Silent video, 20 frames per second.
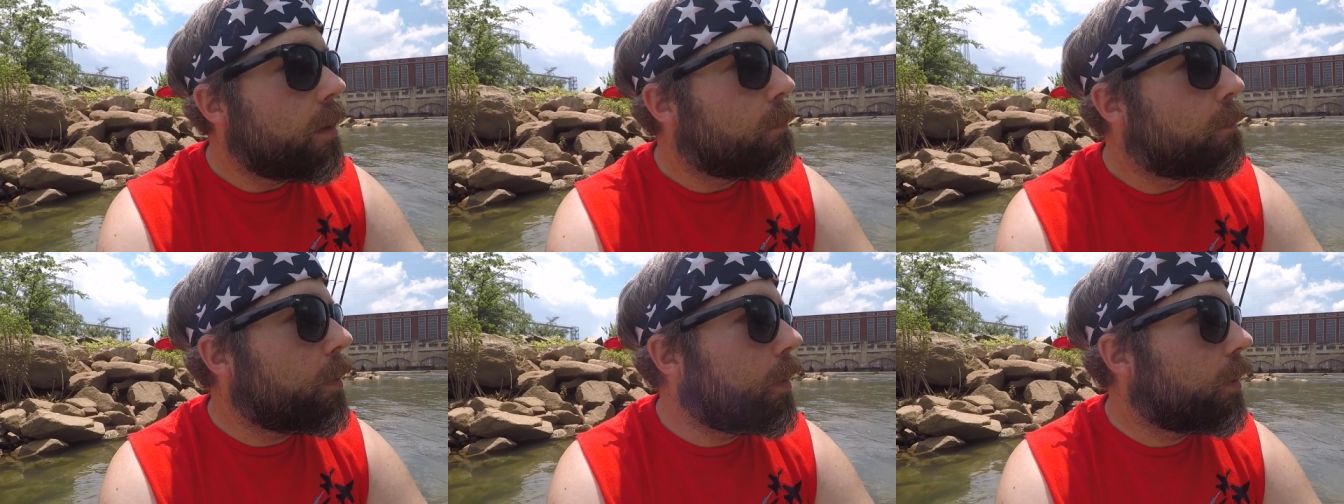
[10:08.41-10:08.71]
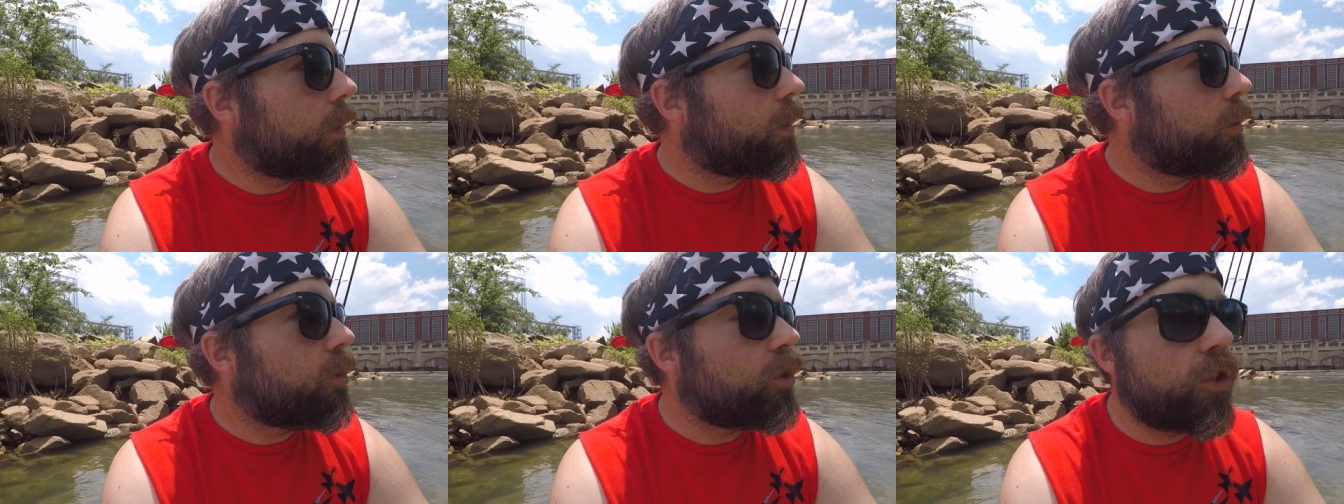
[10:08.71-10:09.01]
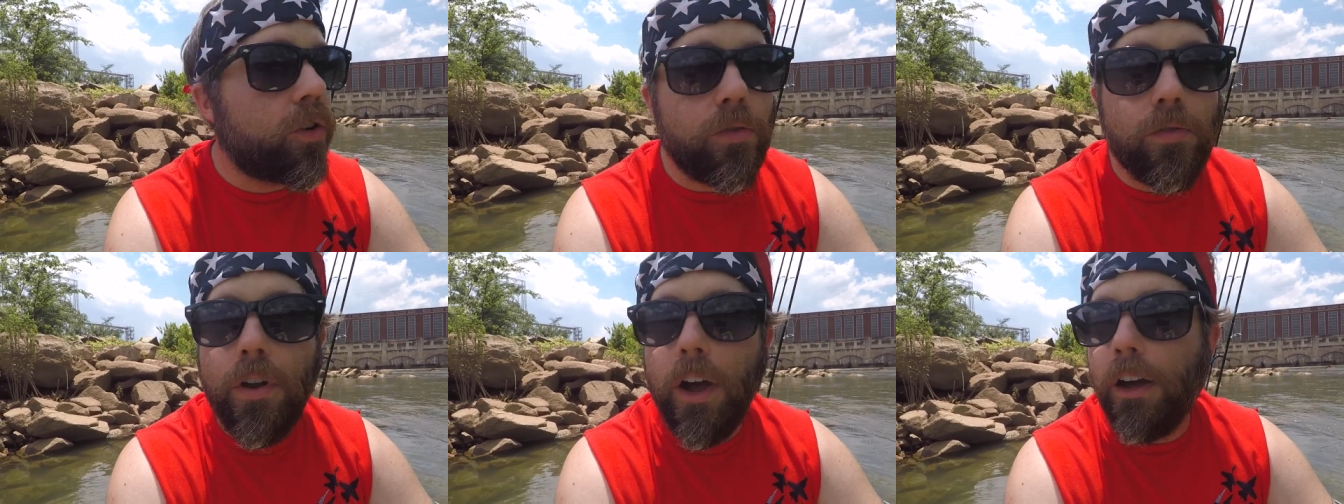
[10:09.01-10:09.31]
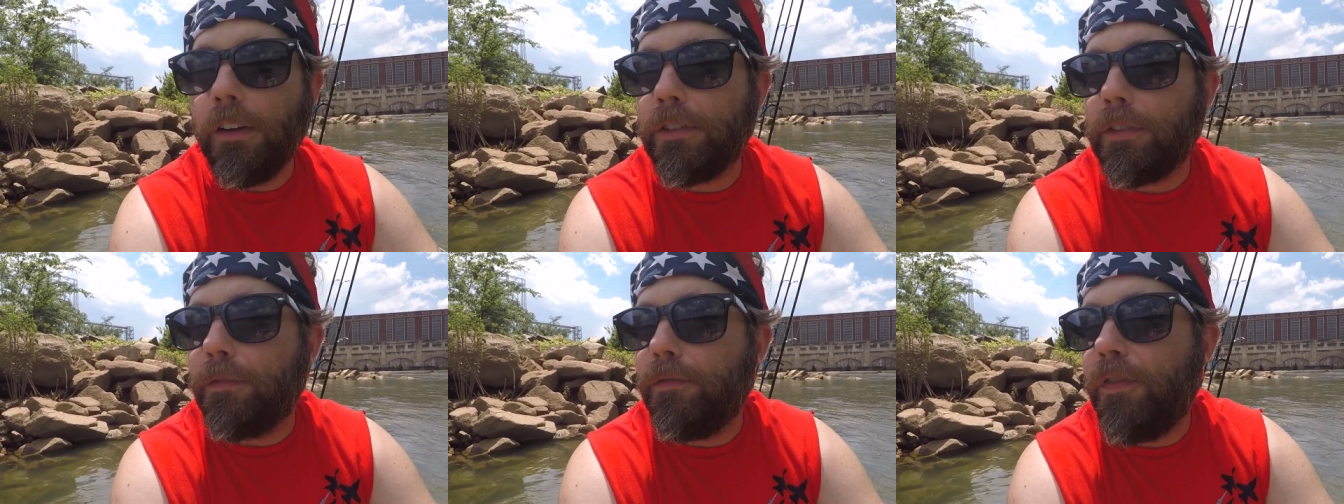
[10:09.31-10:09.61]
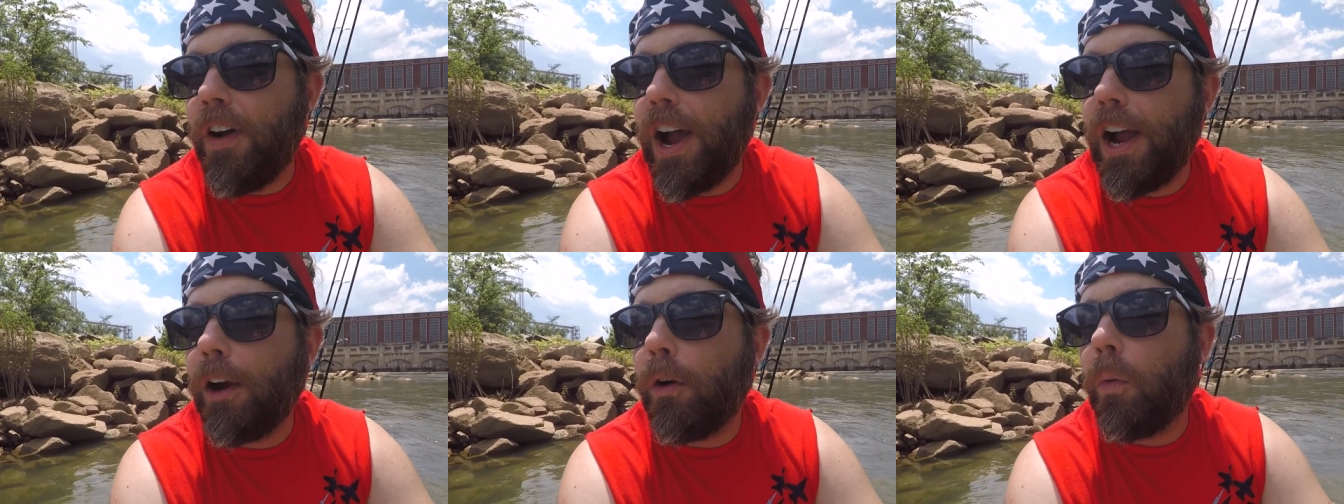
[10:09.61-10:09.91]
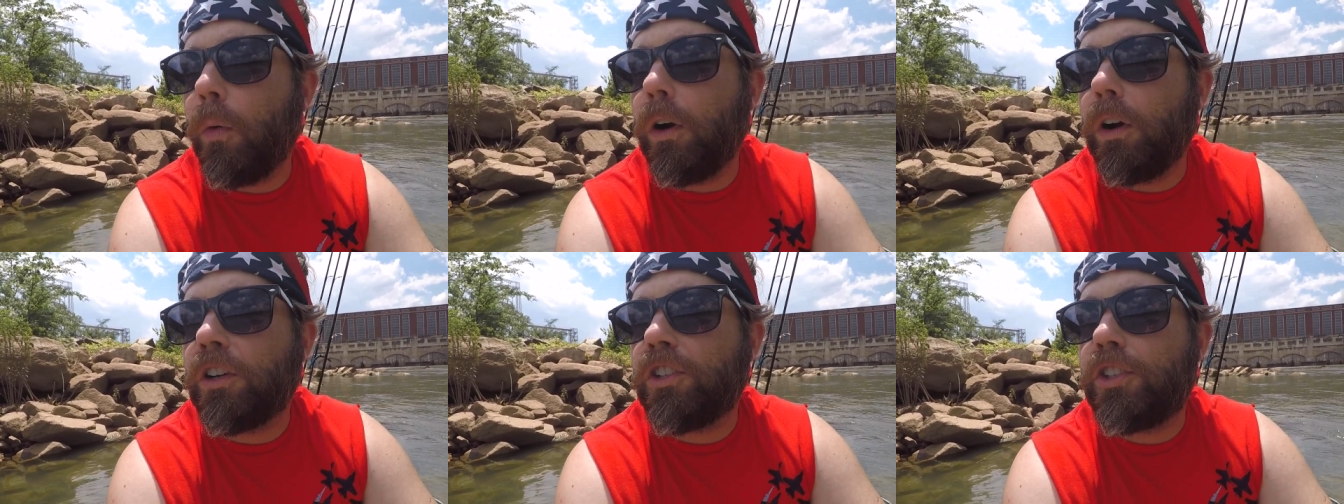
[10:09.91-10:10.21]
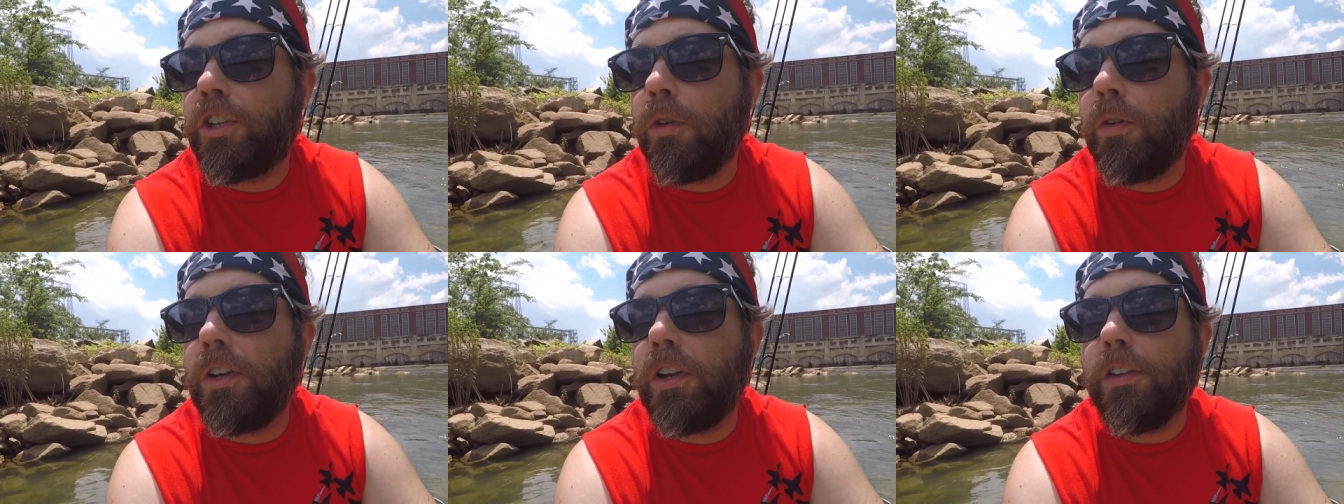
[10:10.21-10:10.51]
burger, shooting off some fireworks,
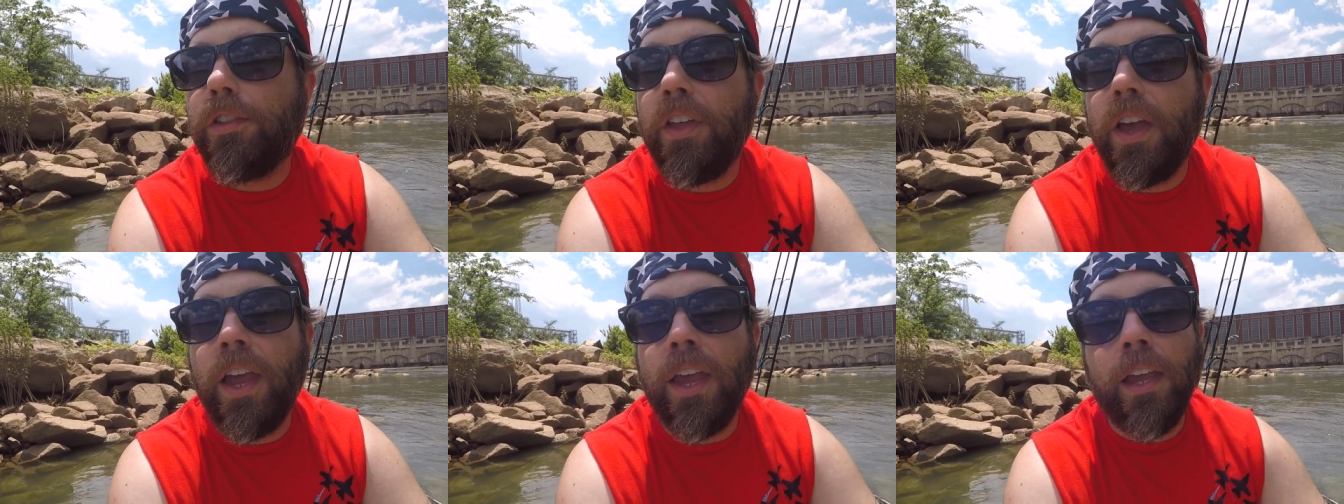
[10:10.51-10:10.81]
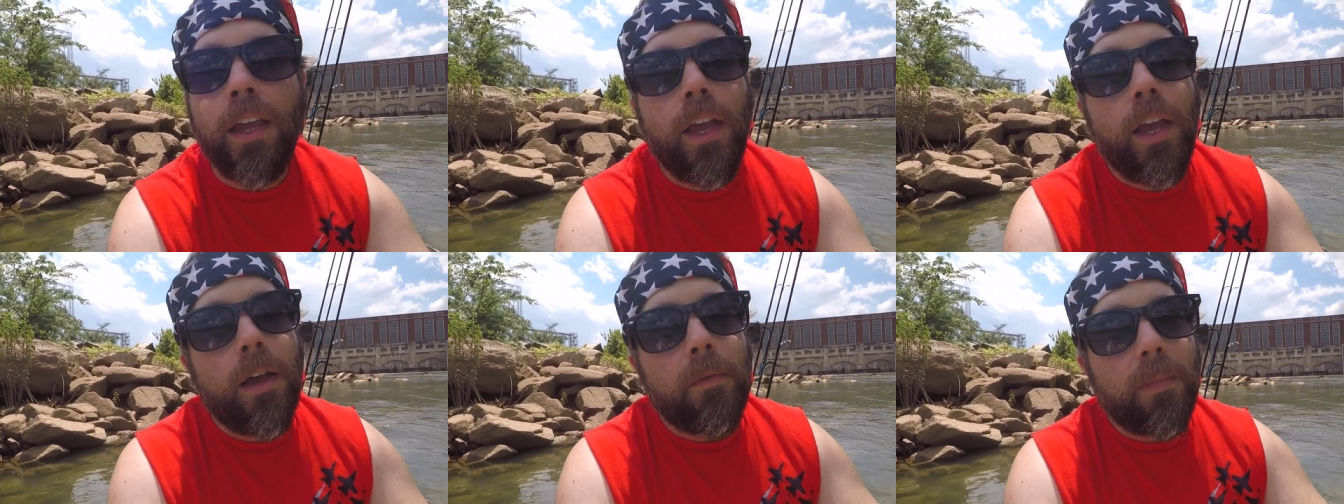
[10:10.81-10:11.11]
doing your thing.